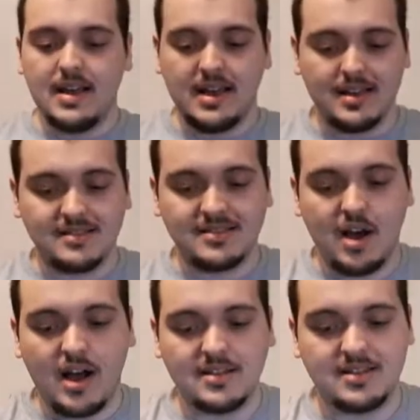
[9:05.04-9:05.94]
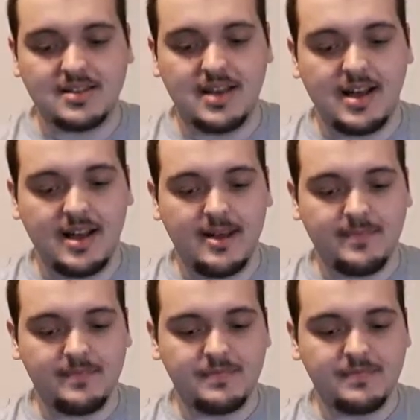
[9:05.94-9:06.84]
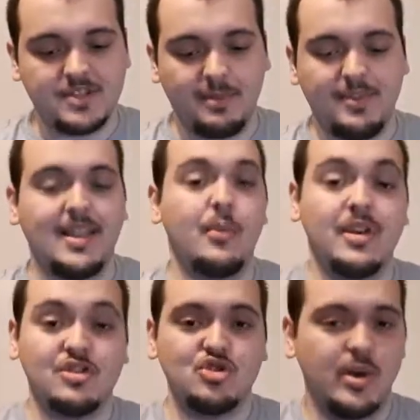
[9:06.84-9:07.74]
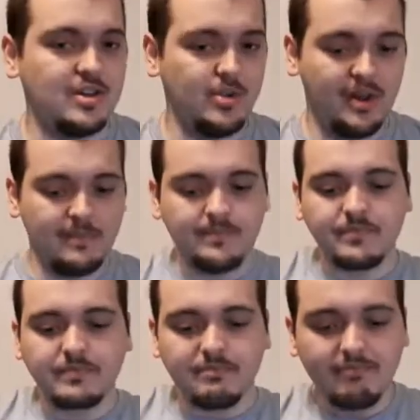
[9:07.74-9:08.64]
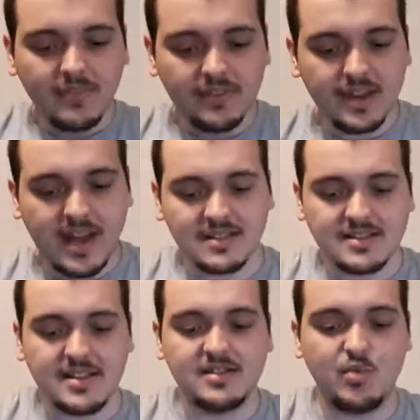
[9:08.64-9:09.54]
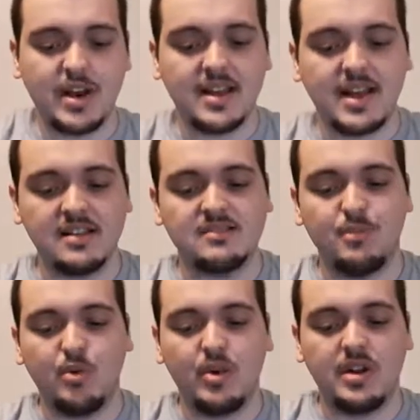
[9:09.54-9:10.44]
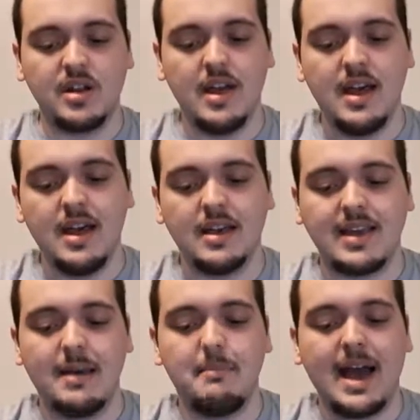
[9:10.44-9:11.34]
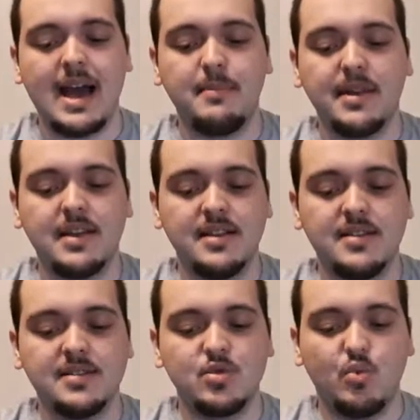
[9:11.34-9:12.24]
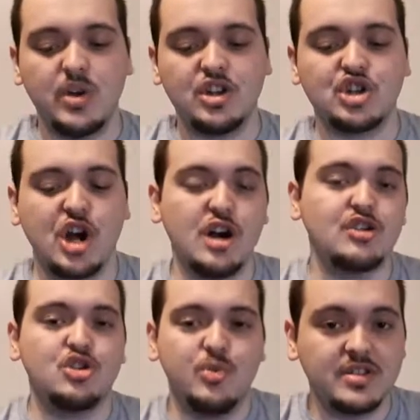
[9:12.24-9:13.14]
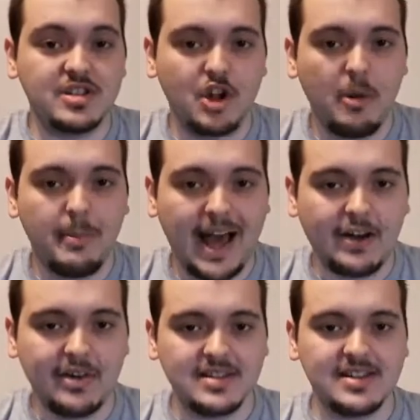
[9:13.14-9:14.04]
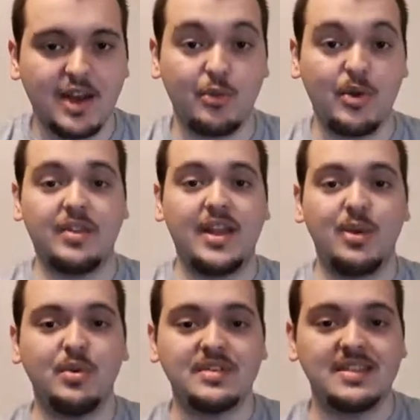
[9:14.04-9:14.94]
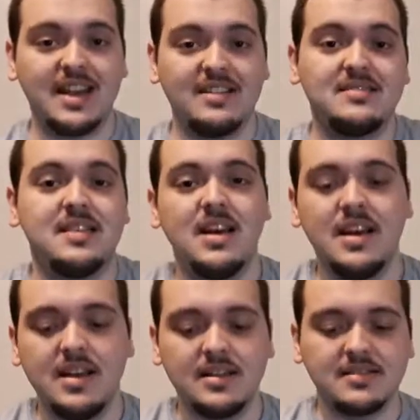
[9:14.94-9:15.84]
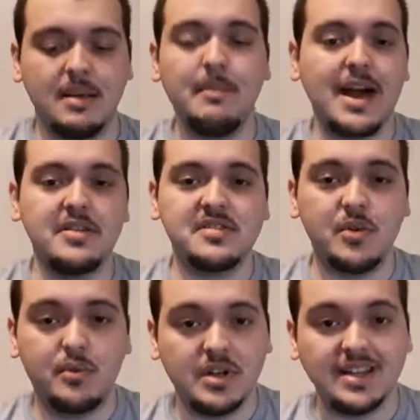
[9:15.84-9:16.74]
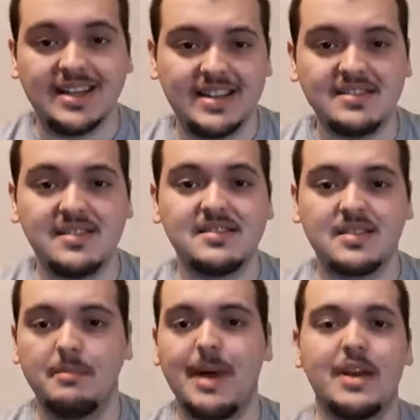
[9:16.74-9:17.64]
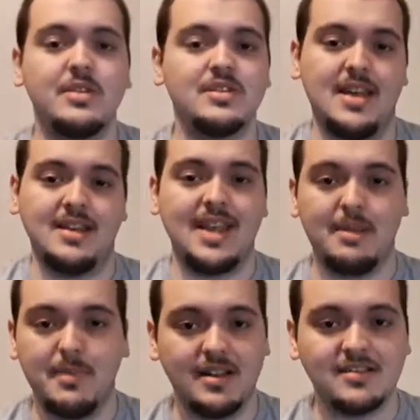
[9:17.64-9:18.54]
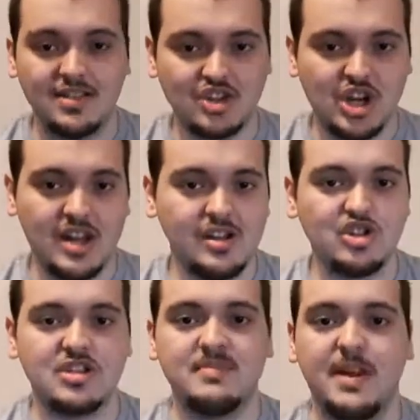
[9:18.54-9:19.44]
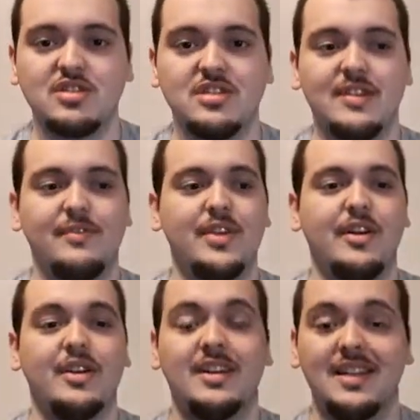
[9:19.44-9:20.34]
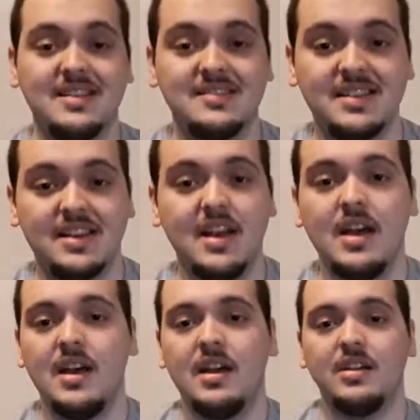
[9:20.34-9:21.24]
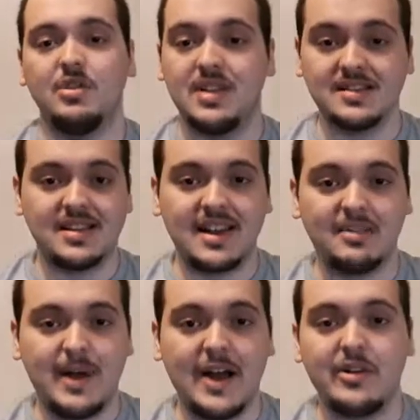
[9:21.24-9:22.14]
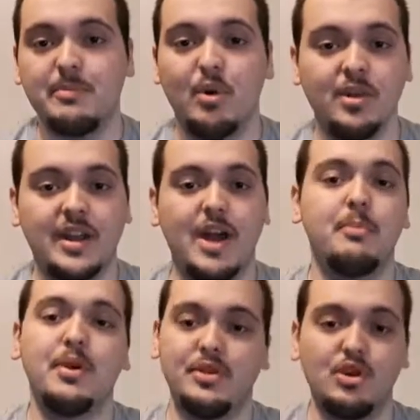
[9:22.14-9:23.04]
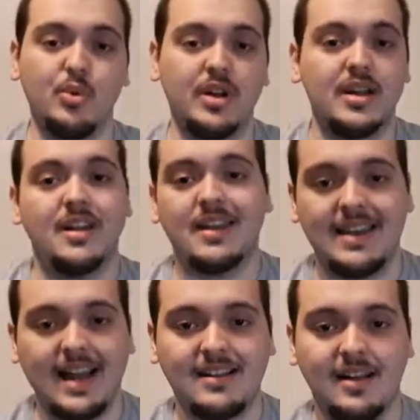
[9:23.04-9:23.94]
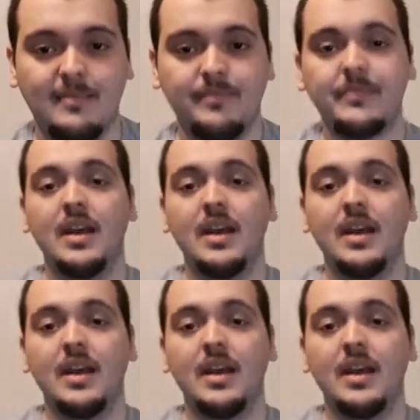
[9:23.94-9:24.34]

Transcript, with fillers: It is not uh, something that we enjoy doing. The next is when a customer would get mad because we charge to install batteries. Now, the one thing I will say is some batteries are really easy. Some batteries take 10 minutes to change, especially if they're in easy. You disconnect the battery, pull it out, put the new one in and connect it.